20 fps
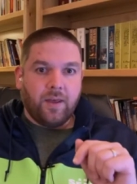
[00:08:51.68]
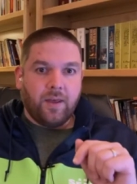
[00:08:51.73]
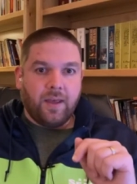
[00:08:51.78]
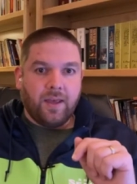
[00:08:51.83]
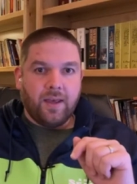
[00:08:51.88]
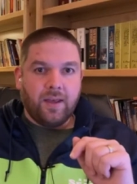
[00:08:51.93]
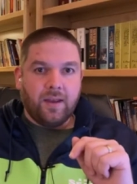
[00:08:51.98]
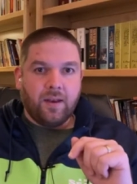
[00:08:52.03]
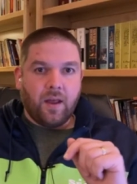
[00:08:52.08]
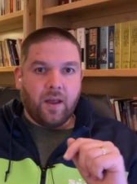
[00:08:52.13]

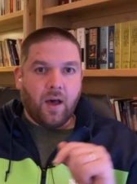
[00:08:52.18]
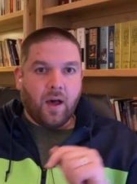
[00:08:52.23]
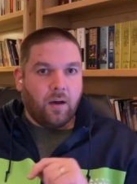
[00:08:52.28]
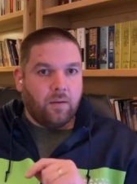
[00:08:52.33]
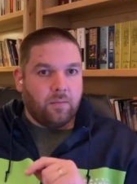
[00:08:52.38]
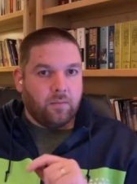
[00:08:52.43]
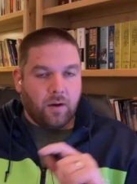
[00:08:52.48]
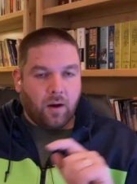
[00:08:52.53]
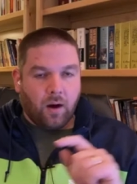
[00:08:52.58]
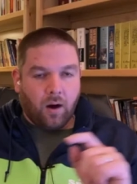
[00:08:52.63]
In
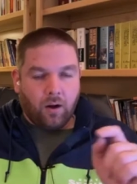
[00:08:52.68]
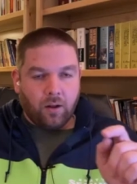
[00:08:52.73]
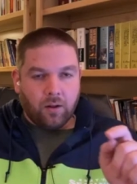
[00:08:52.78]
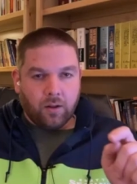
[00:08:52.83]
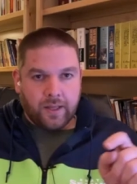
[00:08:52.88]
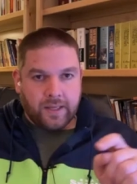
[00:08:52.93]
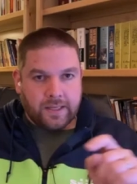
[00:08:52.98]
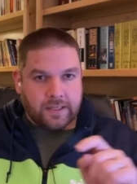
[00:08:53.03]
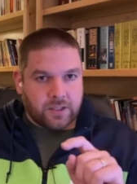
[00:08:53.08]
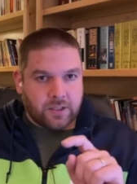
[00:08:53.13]

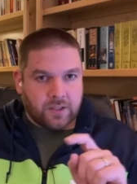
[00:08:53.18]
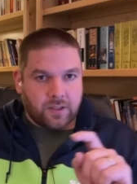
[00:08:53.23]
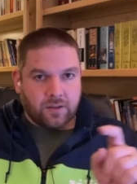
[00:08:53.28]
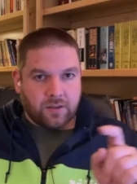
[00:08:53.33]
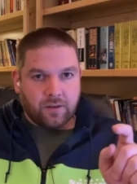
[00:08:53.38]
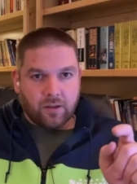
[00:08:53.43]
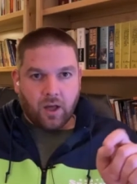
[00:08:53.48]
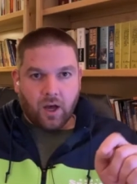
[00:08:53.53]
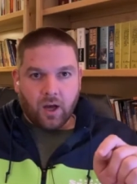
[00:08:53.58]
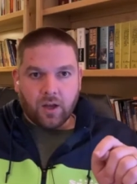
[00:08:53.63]
all
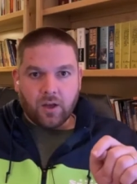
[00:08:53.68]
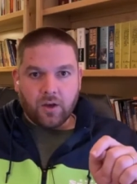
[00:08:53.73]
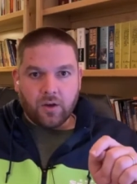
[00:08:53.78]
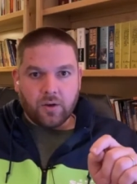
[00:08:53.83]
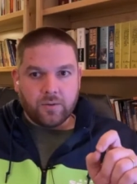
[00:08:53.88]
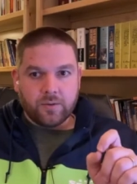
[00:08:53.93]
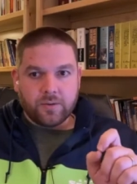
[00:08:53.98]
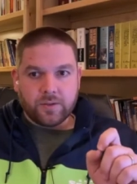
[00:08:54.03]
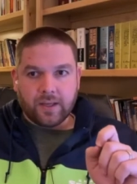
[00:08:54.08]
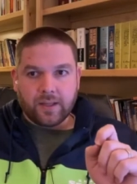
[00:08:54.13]
ancient law
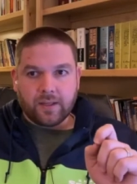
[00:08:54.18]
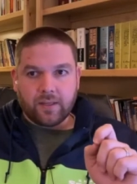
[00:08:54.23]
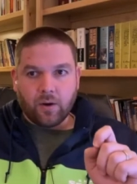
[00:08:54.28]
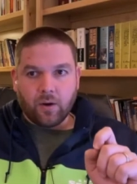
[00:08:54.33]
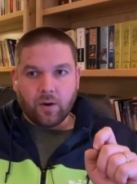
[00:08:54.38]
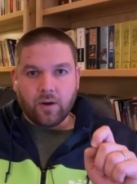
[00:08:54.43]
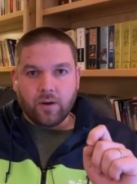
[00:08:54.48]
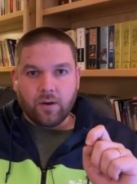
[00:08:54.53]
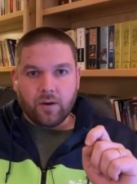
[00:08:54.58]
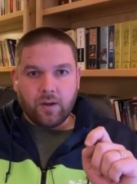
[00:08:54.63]
codes, like
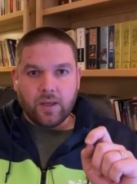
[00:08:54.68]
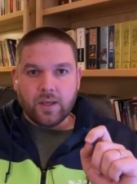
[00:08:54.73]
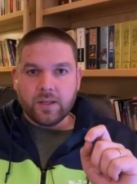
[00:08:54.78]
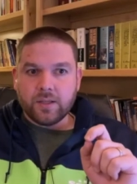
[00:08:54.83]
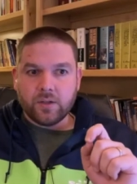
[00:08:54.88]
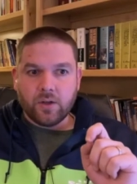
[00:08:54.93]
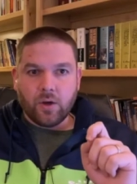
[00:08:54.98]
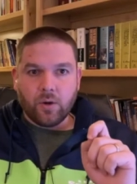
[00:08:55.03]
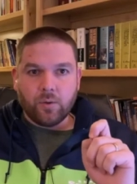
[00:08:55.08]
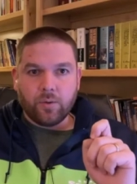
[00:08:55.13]
there is
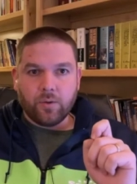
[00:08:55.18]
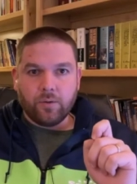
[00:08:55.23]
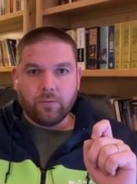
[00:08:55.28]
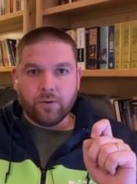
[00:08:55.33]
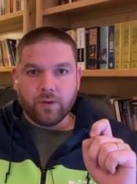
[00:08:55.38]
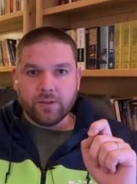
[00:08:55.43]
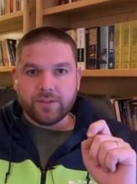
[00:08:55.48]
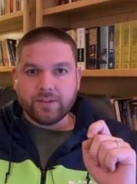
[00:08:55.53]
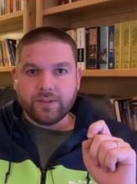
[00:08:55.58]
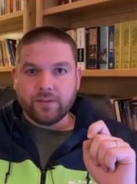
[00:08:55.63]
no
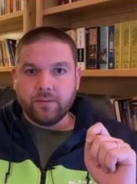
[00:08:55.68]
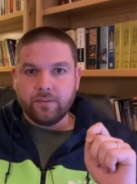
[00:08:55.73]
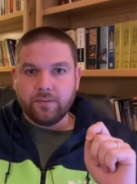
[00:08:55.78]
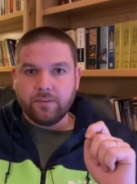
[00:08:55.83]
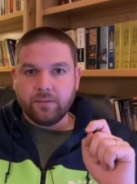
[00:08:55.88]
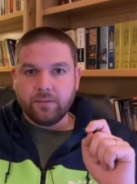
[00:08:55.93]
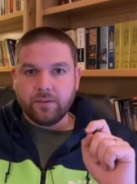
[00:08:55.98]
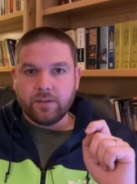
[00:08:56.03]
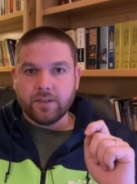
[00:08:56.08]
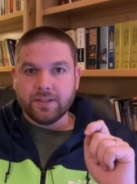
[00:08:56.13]
real
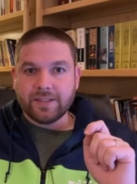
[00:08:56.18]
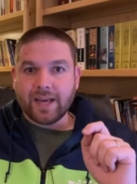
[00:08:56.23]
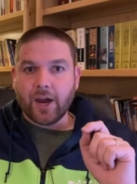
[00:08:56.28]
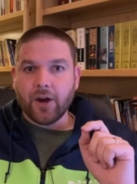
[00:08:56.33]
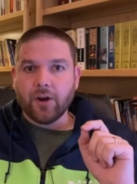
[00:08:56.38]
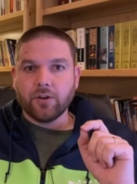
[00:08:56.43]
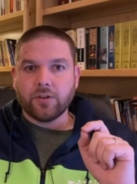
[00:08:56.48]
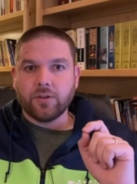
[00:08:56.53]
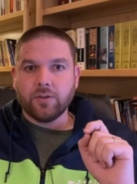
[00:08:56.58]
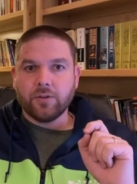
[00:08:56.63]

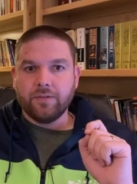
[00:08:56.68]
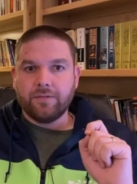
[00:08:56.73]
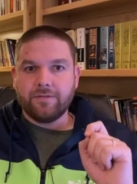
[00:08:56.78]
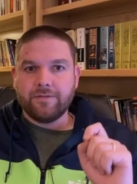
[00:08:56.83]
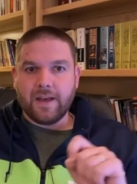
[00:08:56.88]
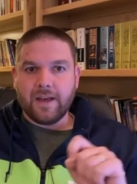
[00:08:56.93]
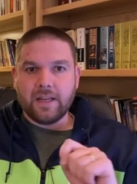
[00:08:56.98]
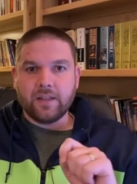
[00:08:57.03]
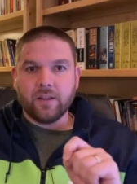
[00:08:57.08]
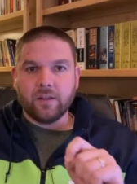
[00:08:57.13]
desire to
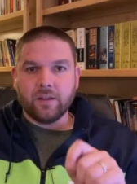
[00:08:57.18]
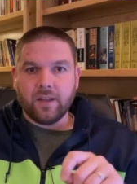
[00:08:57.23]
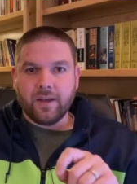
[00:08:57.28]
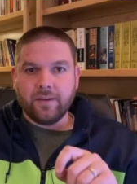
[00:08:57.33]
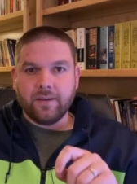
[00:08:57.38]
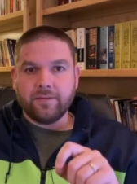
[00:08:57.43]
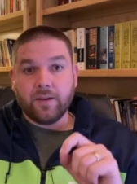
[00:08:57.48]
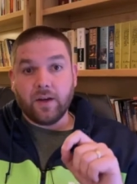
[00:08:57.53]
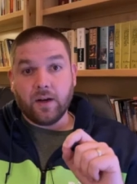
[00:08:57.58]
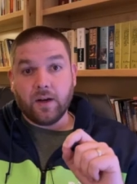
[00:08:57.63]
defend the
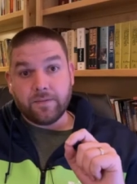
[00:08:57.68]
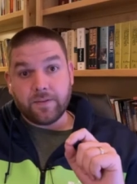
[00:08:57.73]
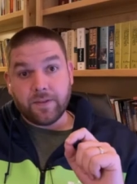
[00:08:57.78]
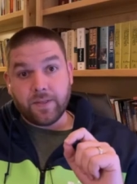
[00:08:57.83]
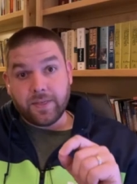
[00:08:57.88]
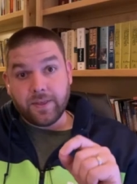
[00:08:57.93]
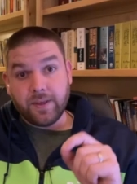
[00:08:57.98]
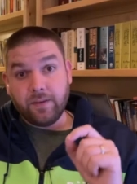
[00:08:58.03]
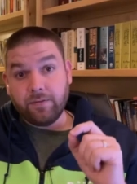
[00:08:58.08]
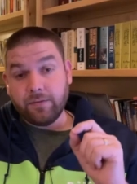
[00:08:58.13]
life of the
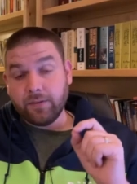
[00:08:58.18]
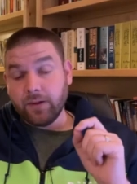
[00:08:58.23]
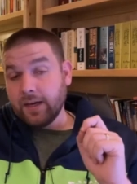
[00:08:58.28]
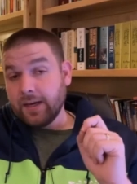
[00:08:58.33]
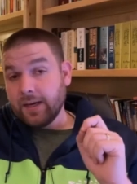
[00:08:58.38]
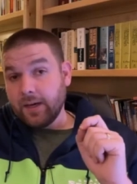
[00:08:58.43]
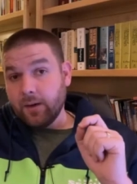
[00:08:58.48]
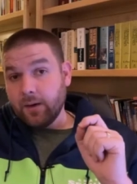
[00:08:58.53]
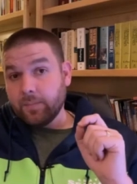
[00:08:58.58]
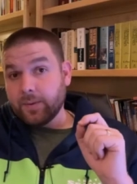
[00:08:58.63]
thief,
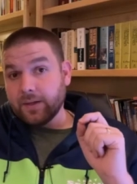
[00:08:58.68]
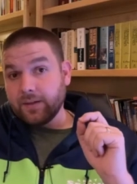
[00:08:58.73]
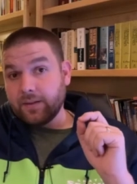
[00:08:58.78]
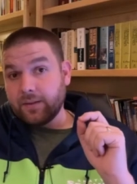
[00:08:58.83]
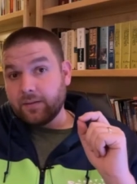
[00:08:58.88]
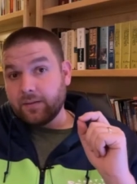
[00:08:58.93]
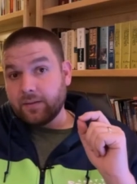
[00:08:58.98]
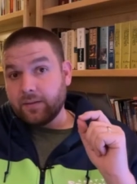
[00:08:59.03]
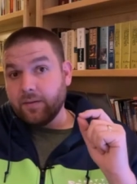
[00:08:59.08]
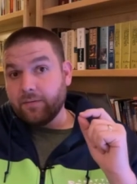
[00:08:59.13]
but
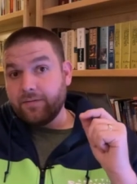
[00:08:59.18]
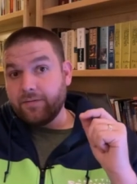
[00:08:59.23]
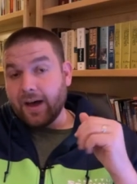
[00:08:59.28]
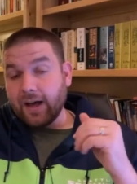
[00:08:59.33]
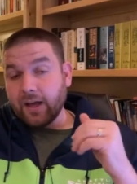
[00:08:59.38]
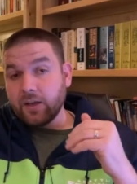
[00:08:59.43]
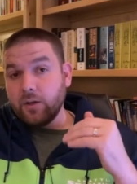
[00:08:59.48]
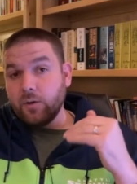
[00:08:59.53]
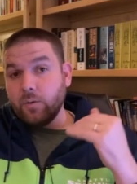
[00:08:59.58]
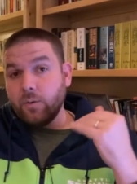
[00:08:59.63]
the
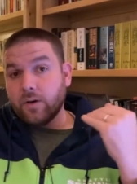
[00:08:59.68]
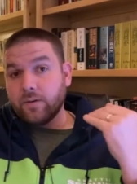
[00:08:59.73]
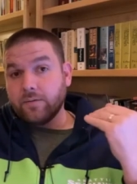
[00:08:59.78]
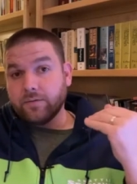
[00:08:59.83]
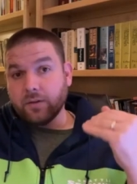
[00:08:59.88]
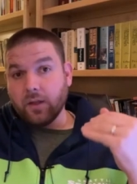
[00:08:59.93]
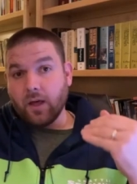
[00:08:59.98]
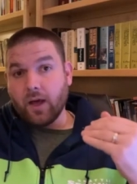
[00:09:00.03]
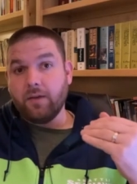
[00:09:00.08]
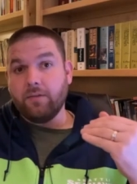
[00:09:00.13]
value of
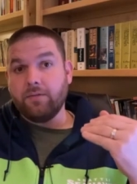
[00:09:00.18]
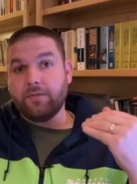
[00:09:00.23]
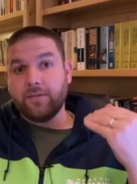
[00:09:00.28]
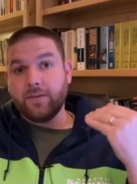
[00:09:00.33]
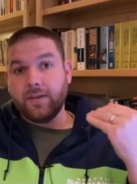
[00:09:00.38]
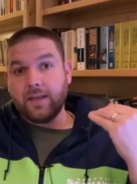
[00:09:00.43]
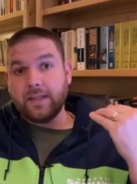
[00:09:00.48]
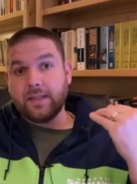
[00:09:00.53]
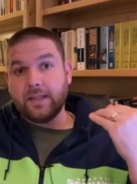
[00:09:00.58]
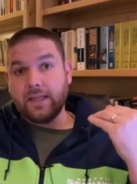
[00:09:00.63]
life
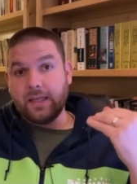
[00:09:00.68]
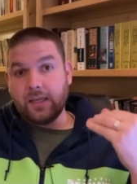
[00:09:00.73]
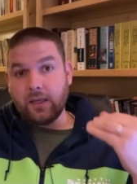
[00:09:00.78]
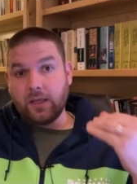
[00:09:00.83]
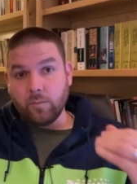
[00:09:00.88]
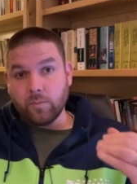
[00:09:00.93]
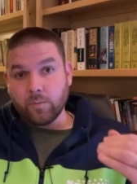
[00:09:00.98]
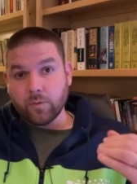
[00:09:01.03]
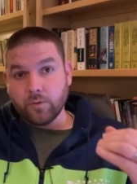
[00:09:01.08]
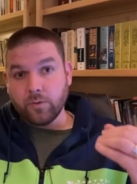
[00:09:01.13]
in the
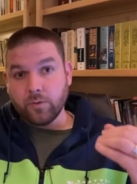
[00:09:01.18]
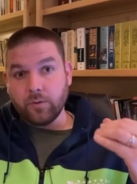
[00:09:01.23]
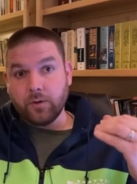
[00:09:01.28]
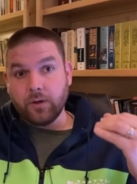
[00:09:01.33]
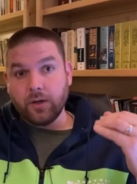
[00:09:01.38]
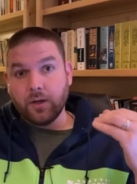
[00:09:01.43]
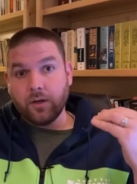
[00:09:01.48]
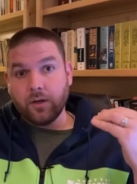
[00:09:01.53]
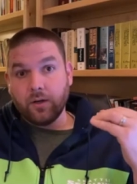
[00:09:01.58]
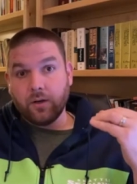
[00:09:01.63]
Hebrew
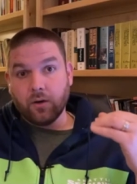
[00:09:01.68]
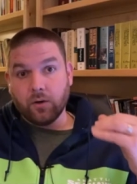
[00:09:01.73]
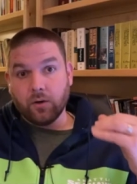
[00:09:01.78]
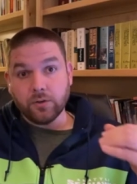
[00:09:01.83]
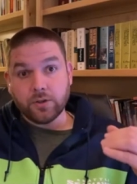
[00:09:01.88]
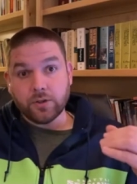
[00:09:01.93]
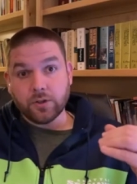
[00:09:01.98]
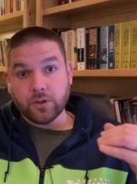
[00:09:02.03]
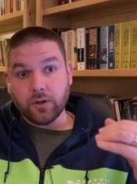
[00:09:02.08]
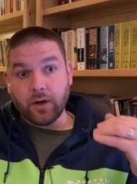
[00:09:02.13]

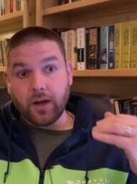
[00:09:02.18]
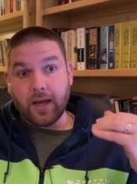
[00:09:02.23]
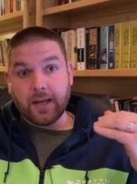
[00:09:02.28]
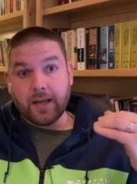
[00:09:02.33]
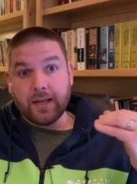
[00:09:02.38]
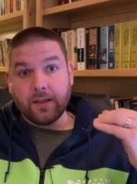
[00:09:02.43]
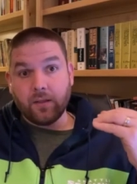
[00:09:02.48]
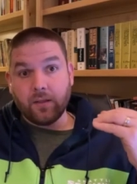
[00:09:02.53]
culture and